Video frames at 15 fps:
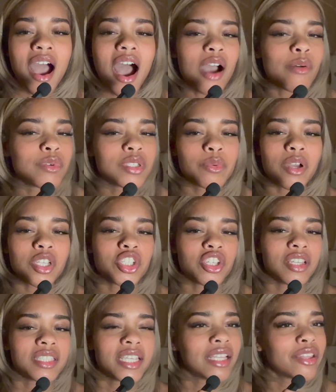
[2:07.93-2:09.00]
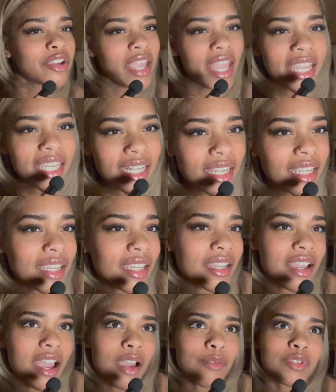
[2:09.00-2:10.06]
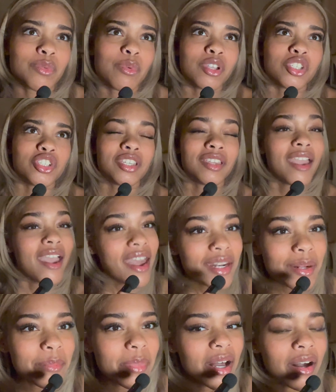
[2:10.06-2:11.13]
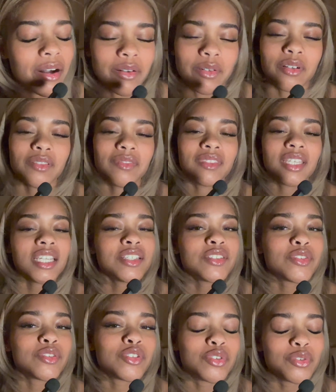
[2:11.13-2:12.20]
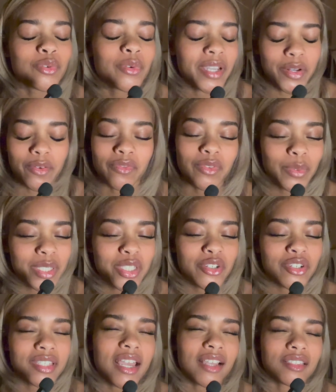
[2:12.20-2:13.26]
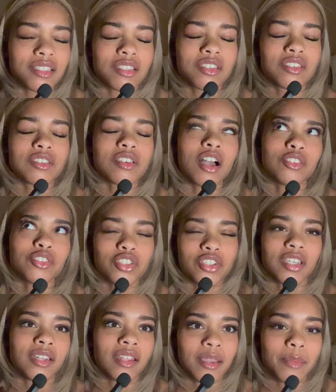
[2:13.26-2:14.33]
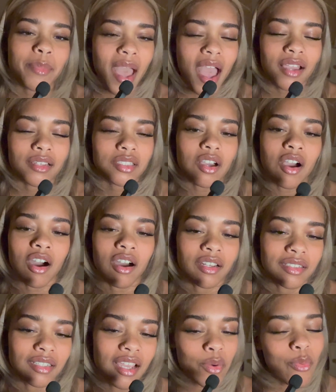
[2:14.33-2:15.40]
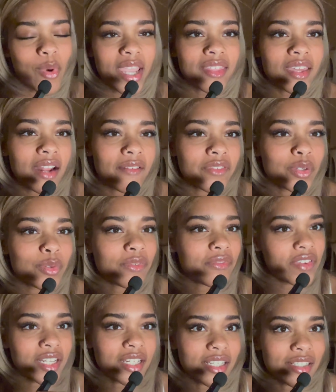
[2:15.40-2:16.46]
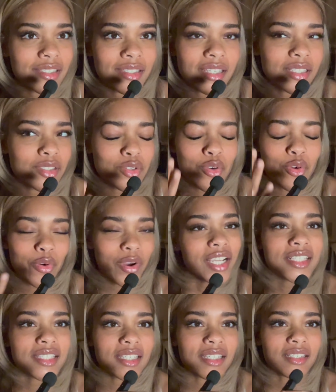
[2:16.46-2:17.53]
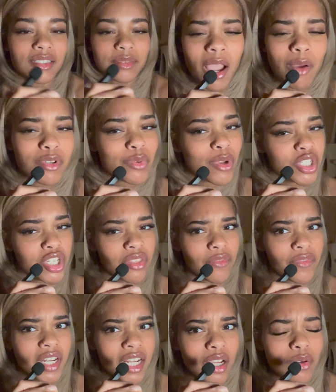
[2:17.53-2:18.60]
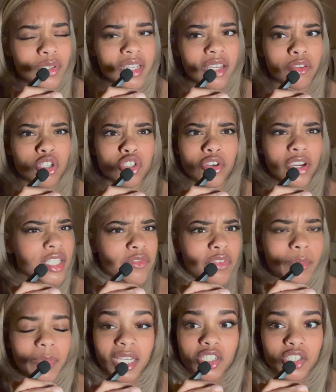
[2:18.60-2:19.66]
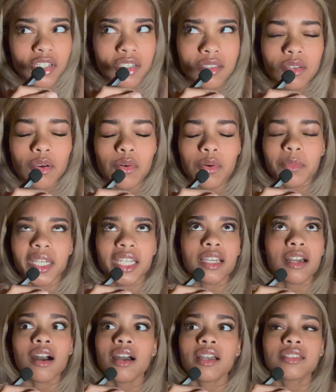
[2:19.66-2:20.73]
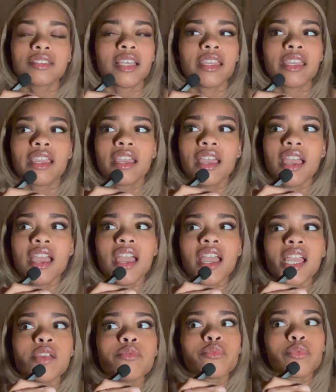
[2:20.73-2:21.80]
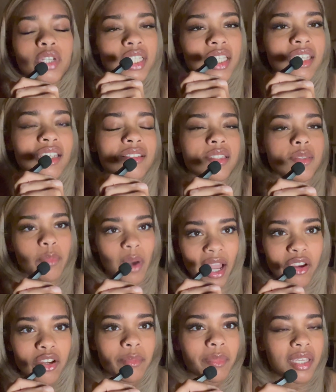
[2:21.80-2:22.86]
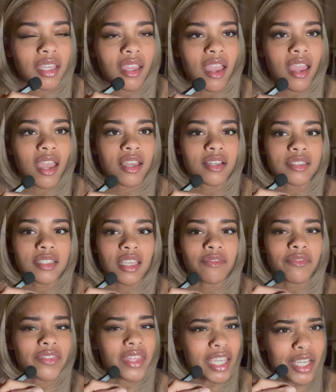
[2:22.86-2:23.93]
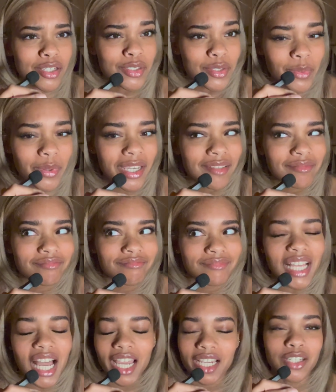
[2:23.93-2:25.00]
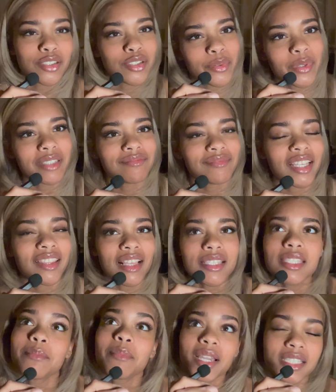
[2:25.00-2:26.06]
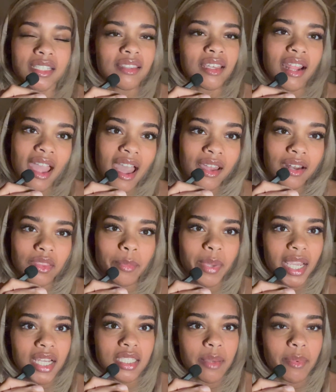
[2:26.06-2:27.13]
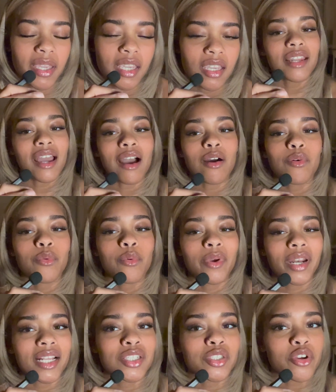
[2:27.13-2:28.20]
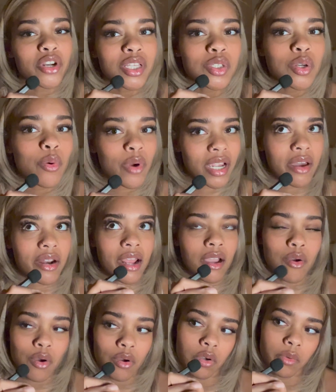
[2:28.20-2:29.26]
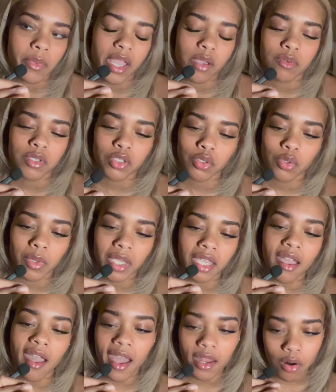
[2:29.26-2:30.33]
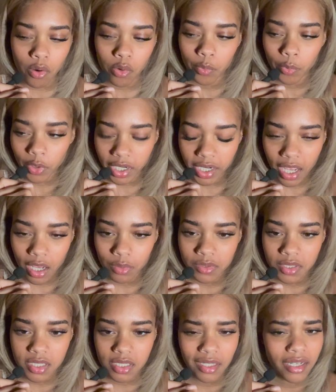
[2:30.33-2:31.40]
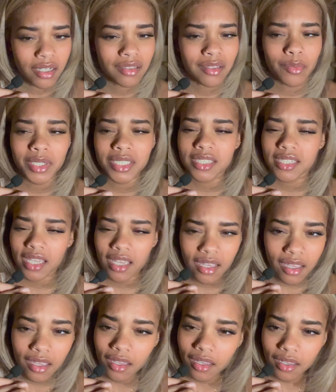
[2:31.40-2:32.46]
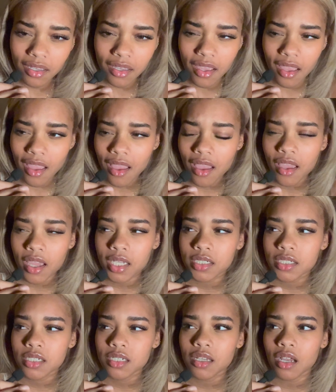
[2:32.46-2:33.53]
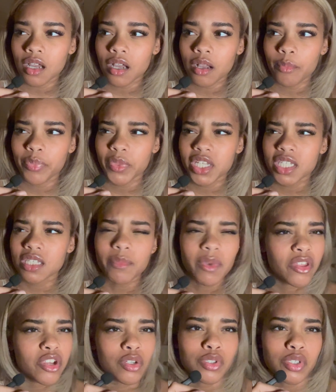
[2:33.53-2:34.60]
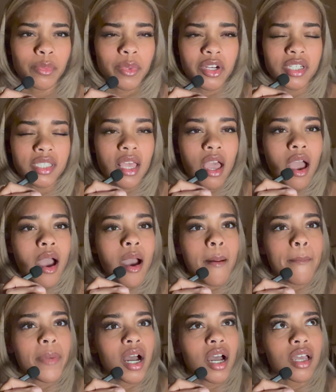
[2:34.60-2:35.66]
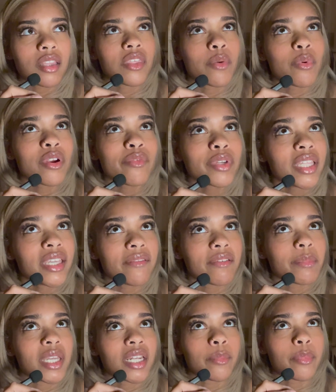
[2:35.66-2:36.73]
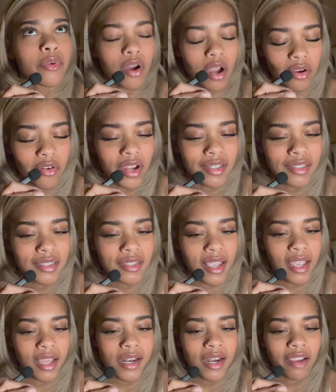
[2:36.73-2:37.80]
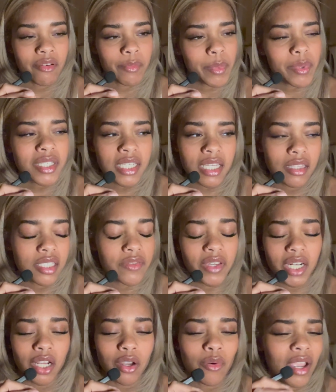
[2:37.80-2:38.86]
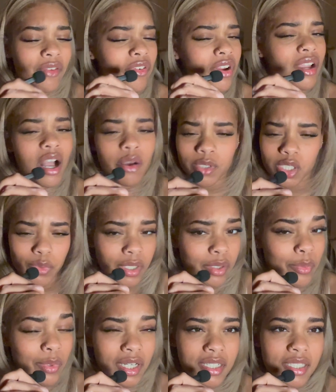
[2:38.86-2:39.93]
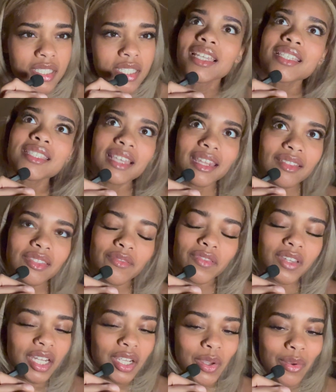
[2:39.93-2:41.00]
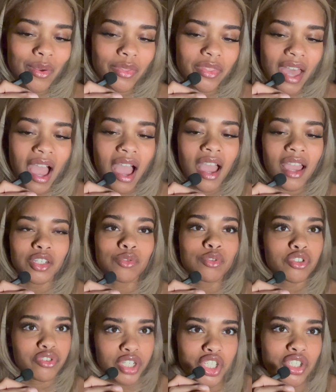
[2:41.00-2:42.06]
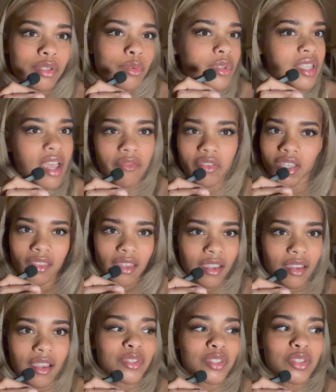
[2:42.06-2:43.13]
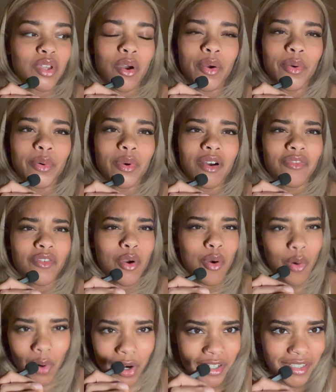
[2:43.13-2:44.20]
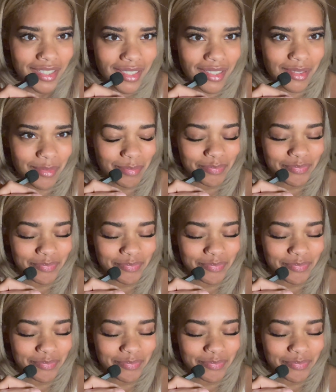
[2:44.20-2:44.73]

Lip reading: I was watching Taylor Katie, I was watching Annabelle. These two influencers had such an impact on the way that I viewed fitness. It's crazy. I was watching their videos and their transformations. Oh my God, like it really inspired me. And if they could do it, I could do it. And that's the mindset that I had in the pandemic. Now, when I started to work out at home, I was doing at home workouts like Chloe Ting and some other YouTubers, but they weren't really giving me any progress. And I remember seeing this video, I forgot which one it was. They said in the video that nutrition was everything. So, of course,